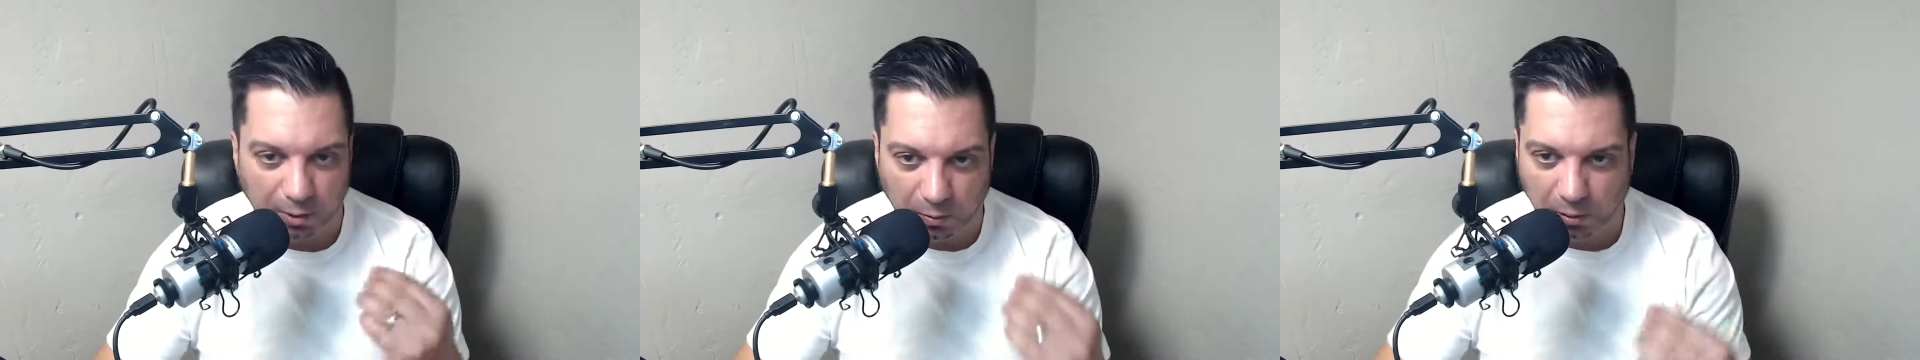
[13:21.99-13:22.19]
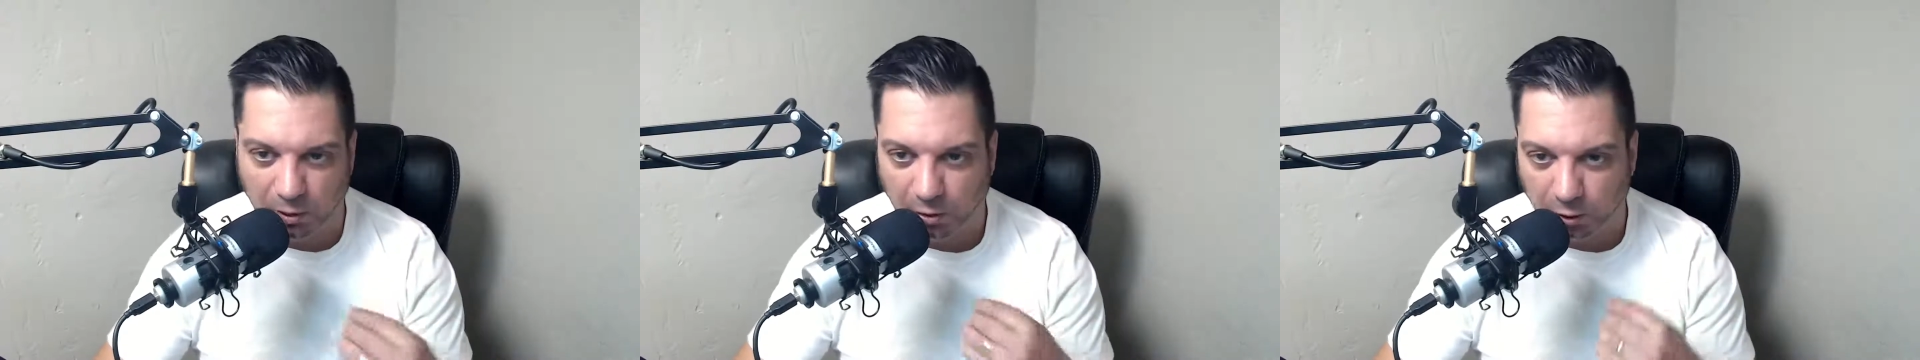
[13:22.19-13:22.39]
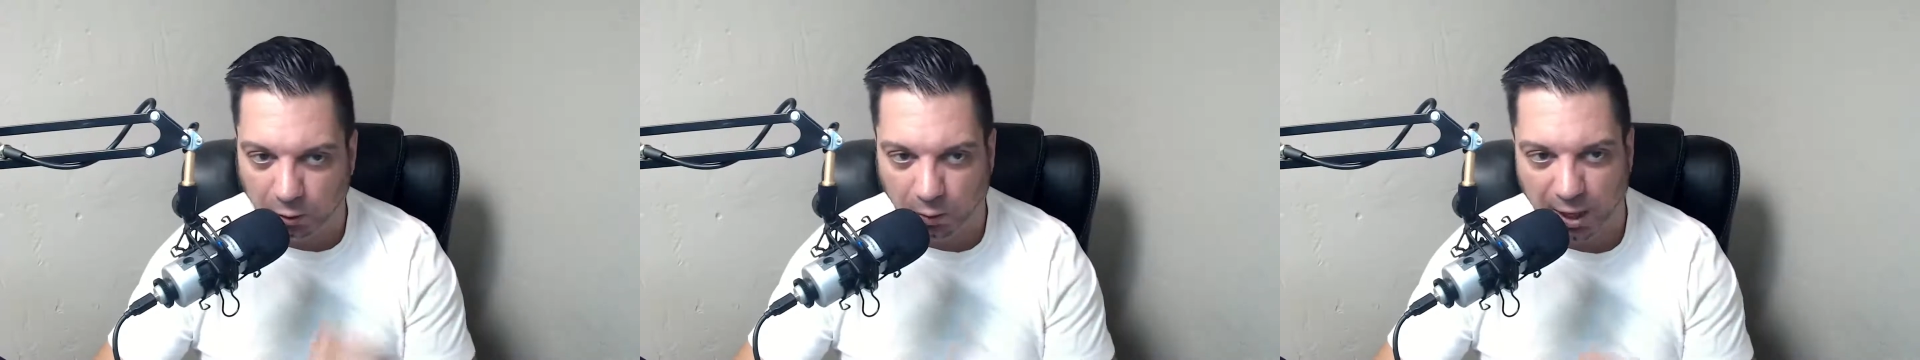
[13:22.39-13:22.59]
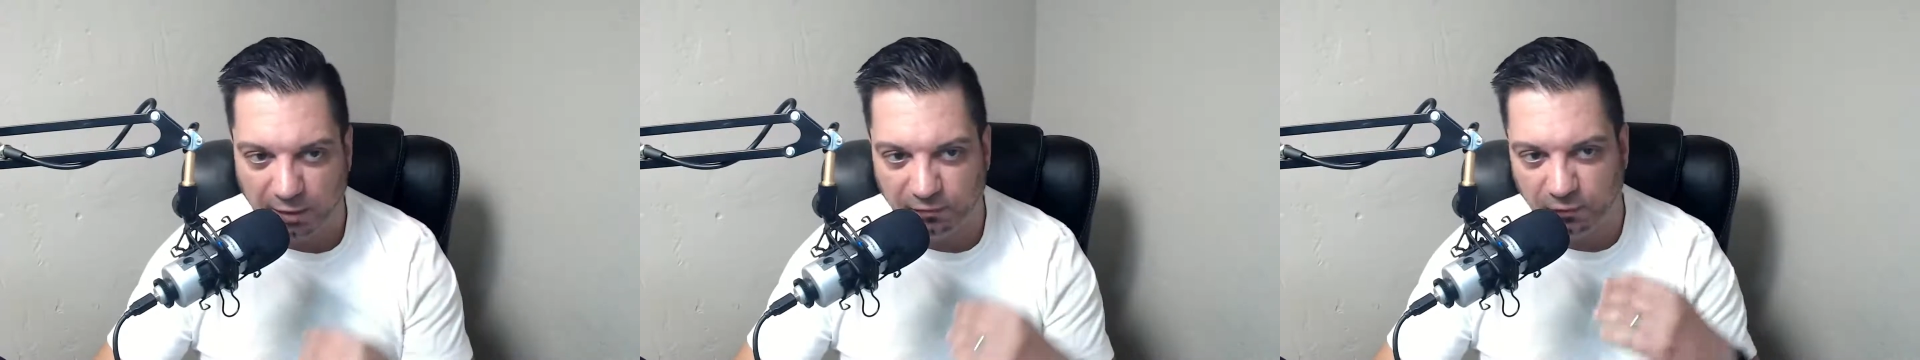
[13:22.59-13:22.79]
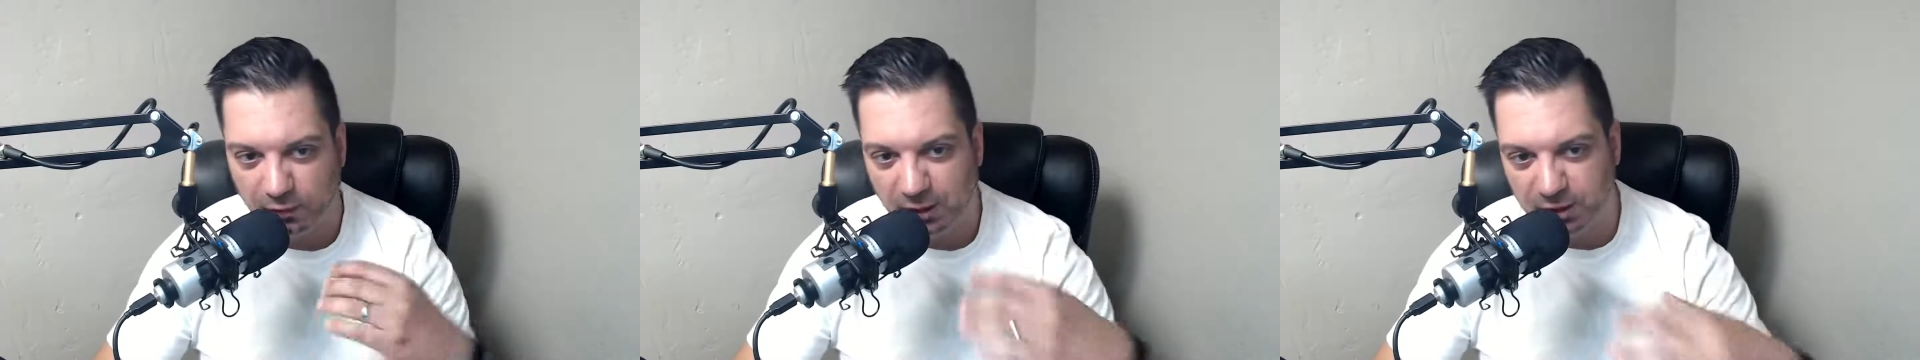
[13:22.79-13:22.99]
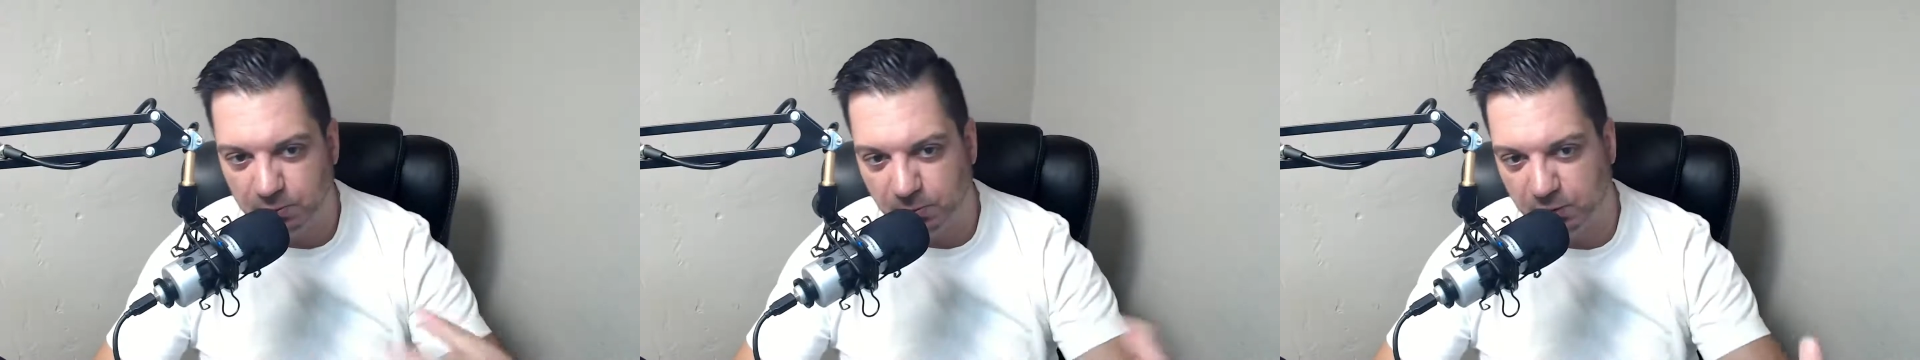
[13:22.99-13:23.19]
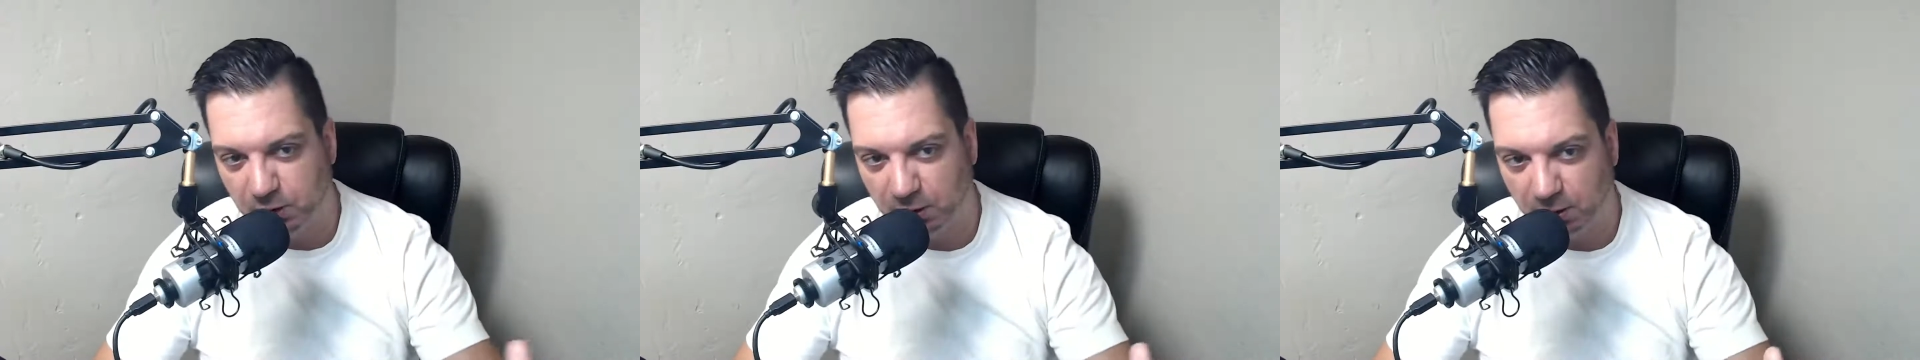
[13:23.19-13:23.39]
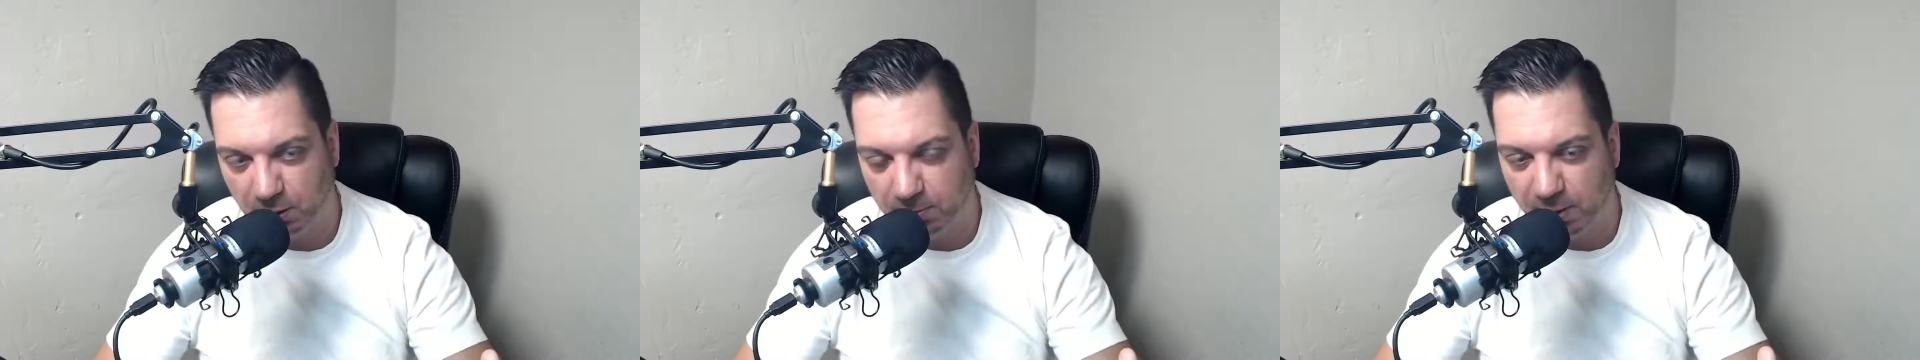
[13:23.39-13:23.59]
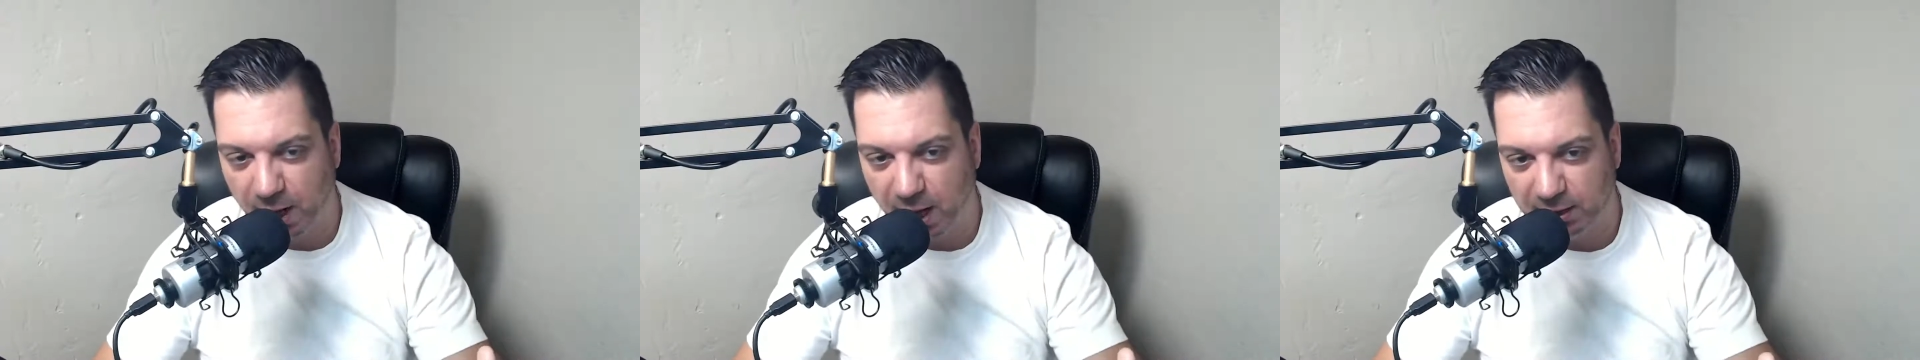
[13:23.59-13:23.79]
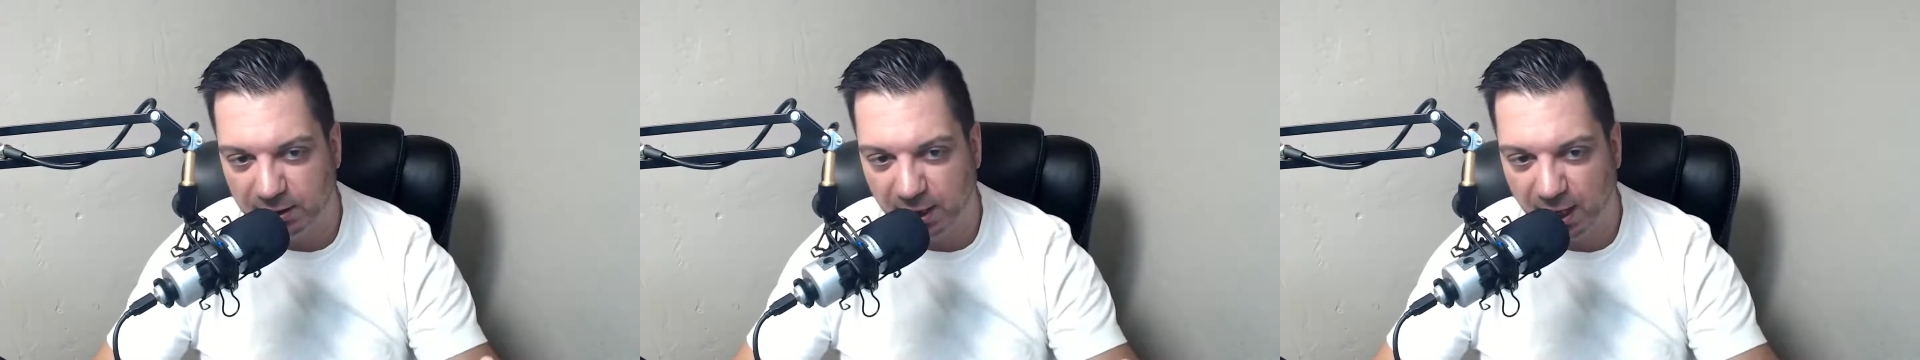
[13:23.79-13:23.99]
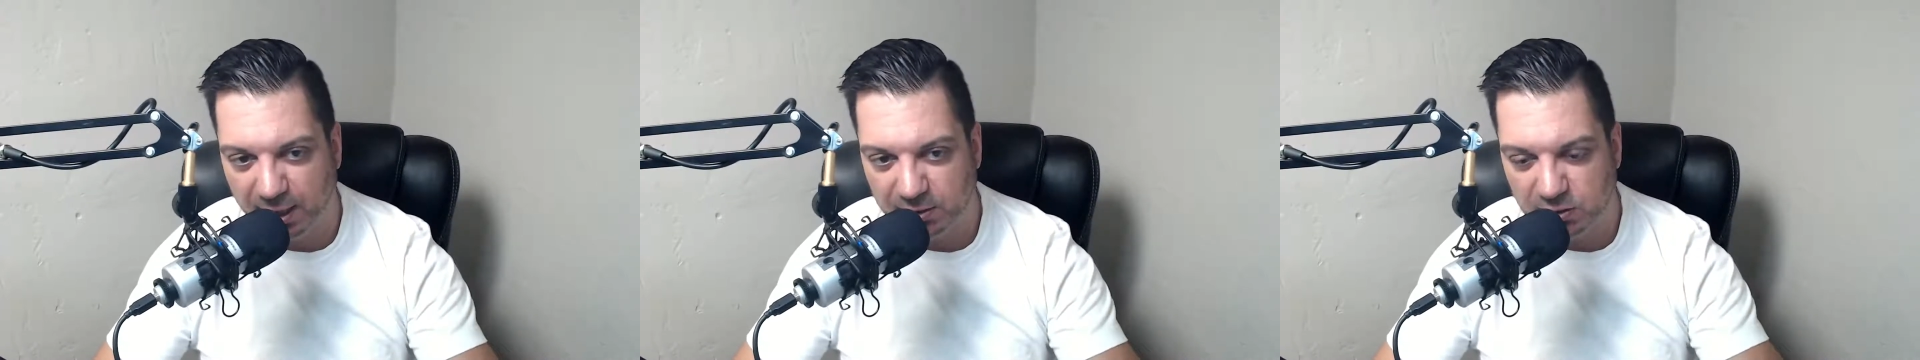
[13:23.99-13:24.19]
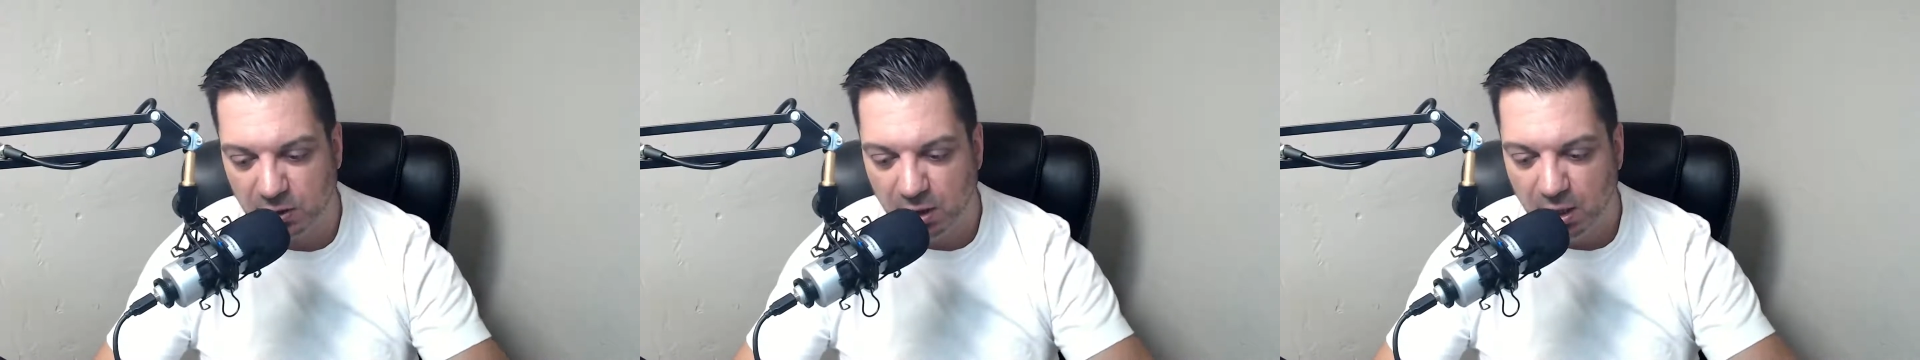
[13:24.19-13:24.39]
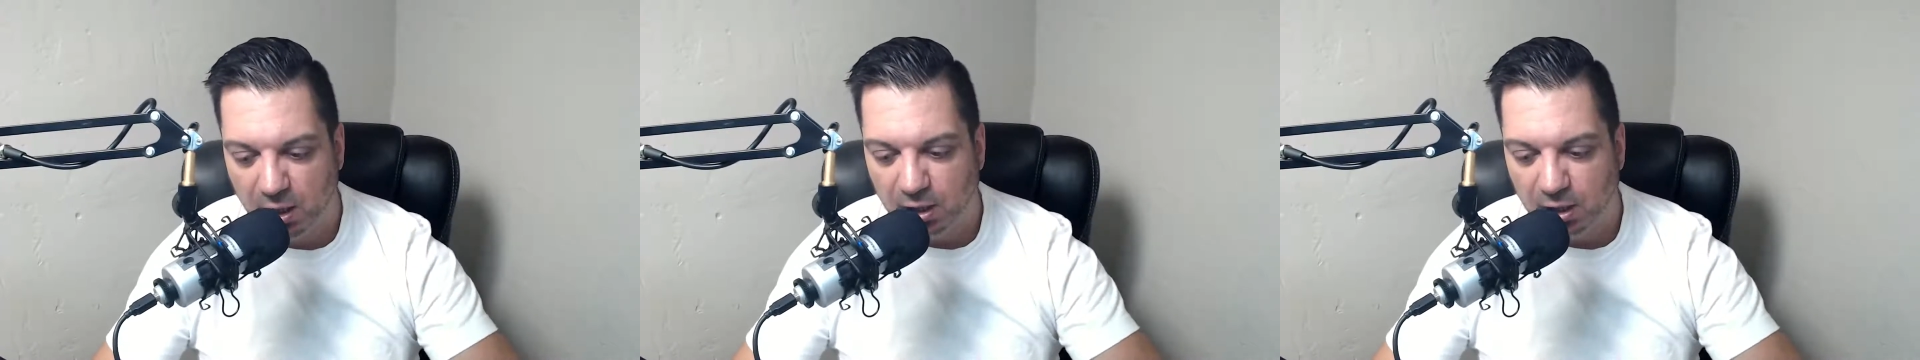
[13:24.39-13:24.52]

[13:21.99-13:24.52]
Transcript: I wanted to create for this particular podcast,